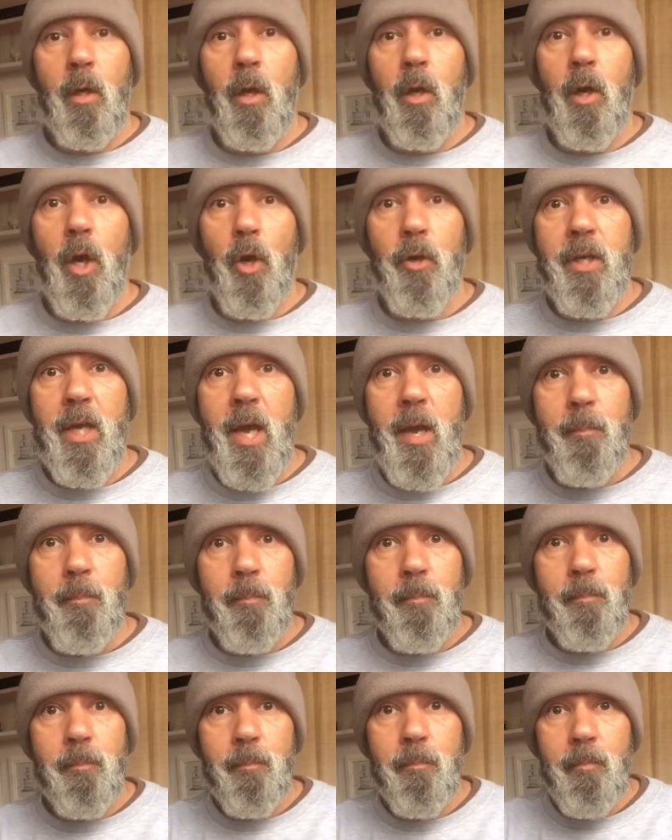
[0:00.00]
Okay,
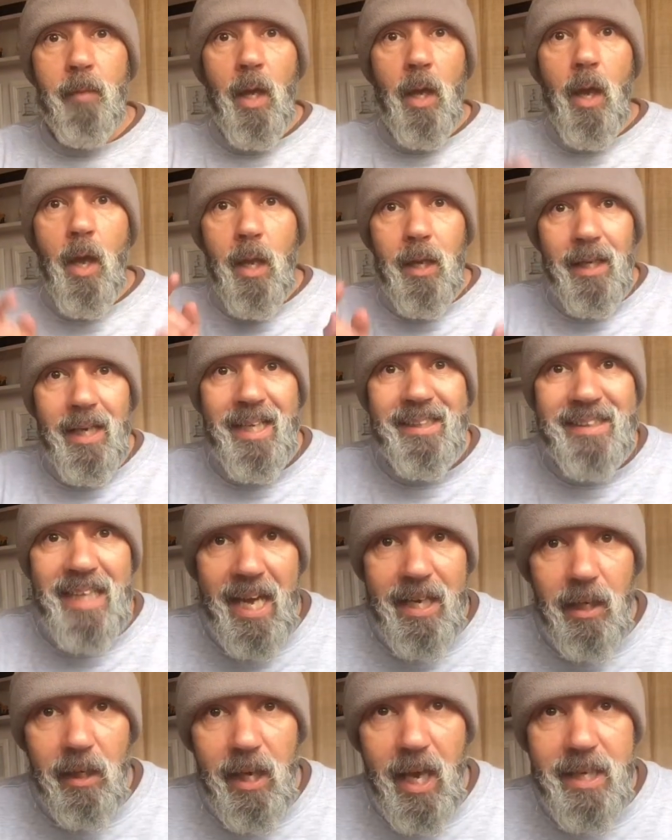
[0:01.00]
let's
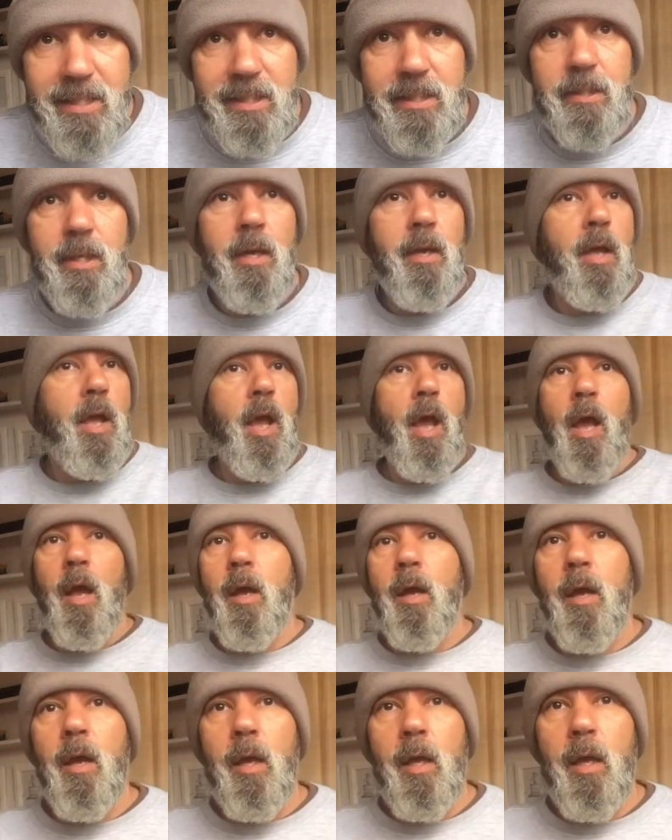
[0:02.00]
analyze it.
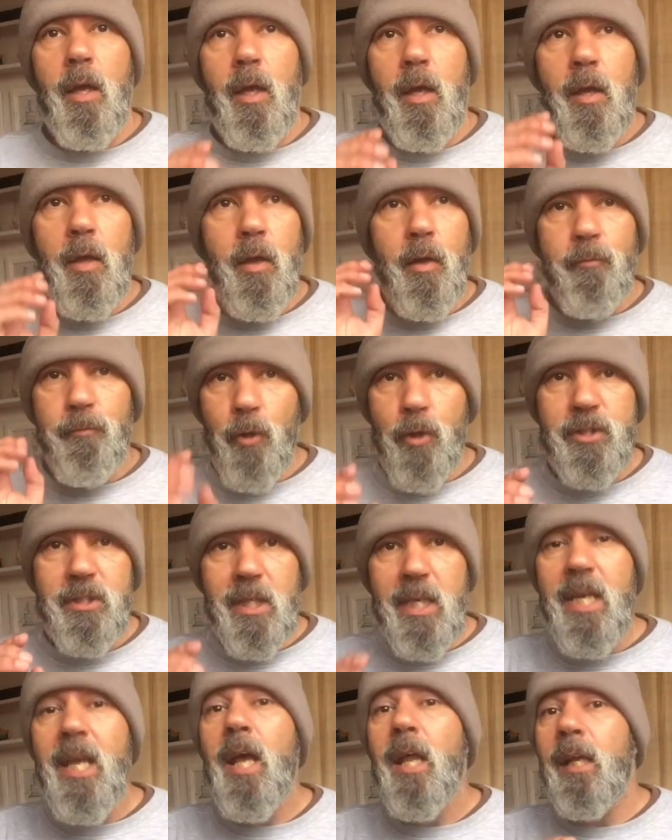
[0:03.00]

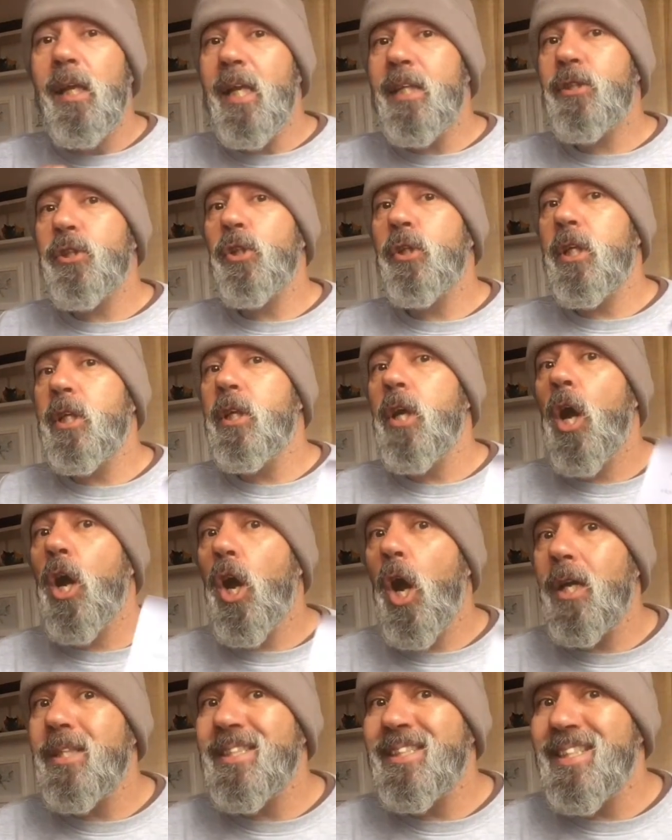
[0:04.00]
Firstly, let's look at
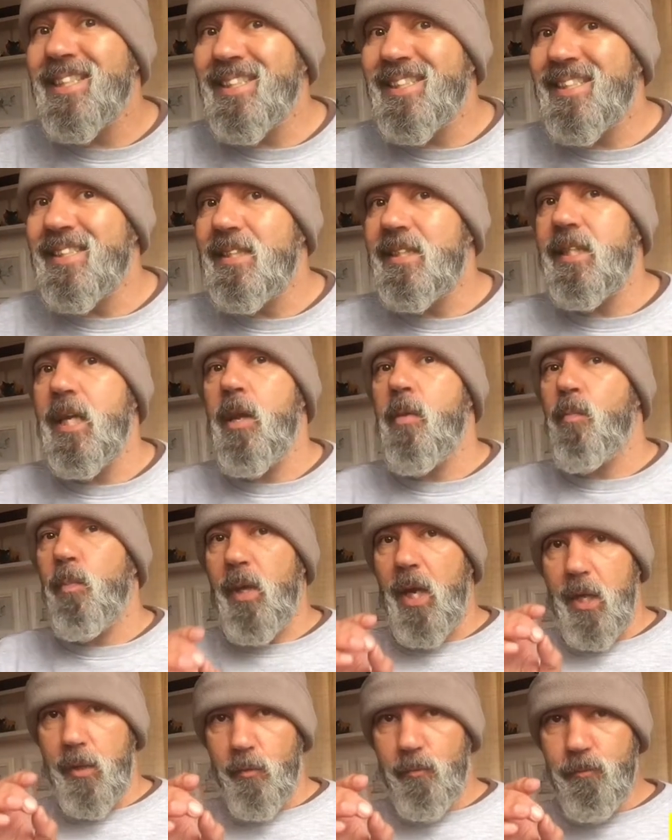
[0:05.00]
consistency.
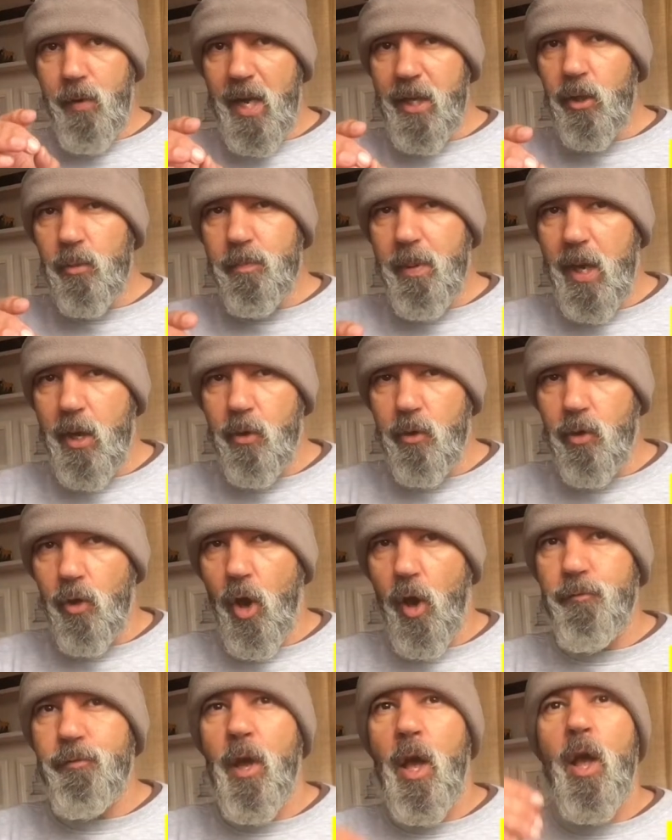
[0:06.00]
In the final
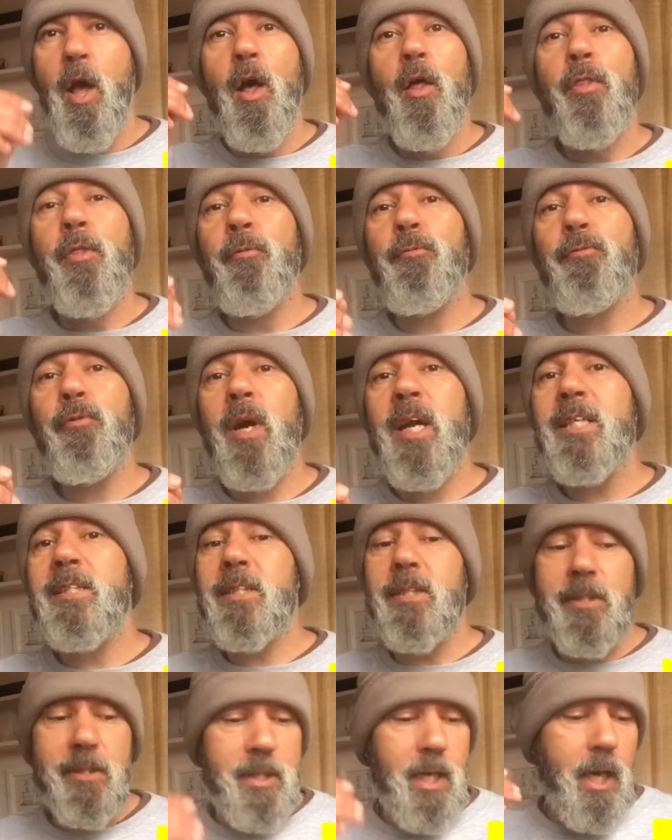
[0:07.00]
paragraph, the
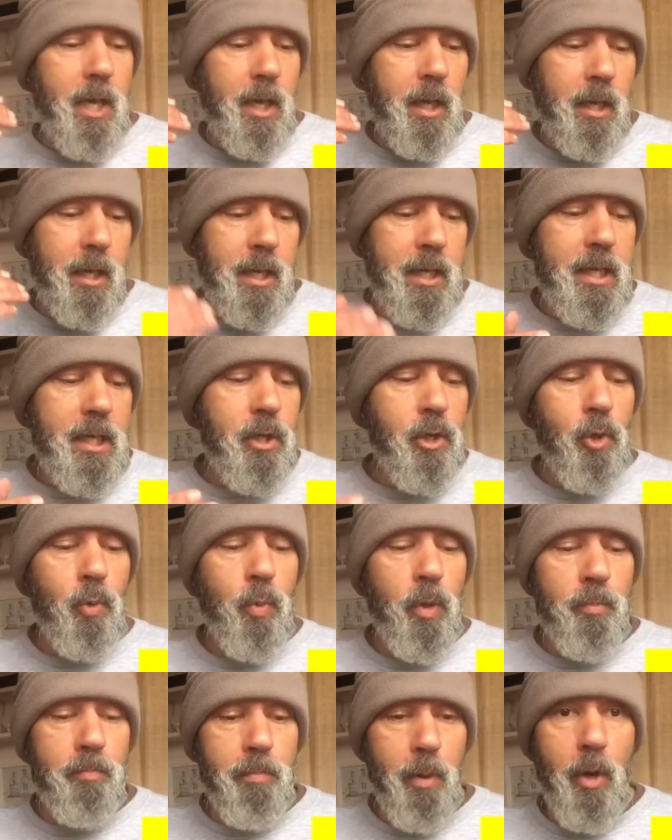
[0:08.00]
phrases "he who
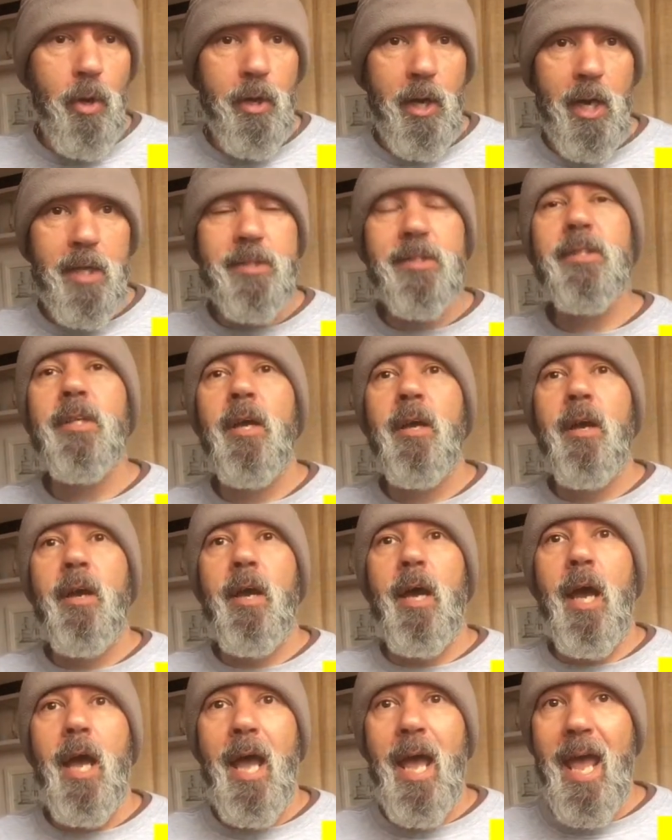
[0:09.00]
would burn us"
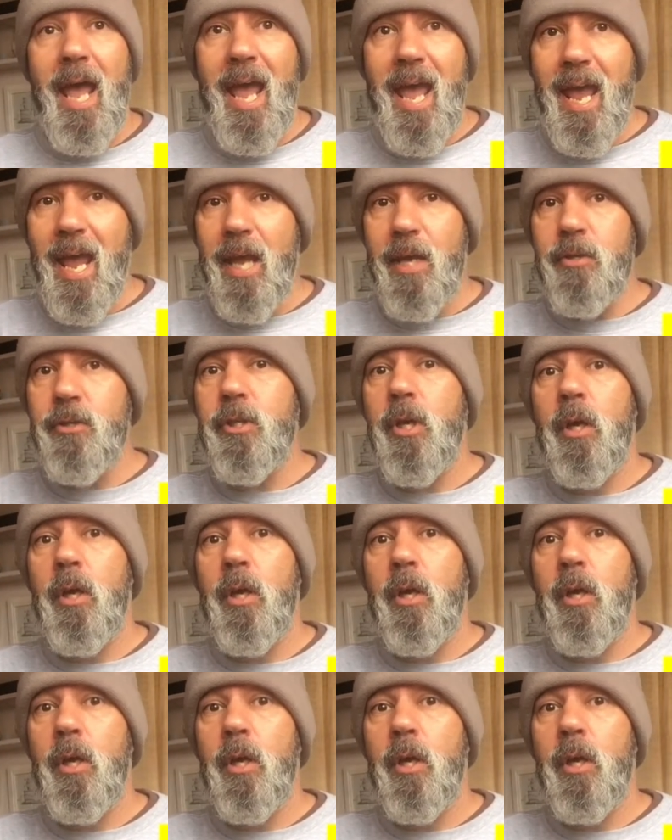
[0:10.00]
and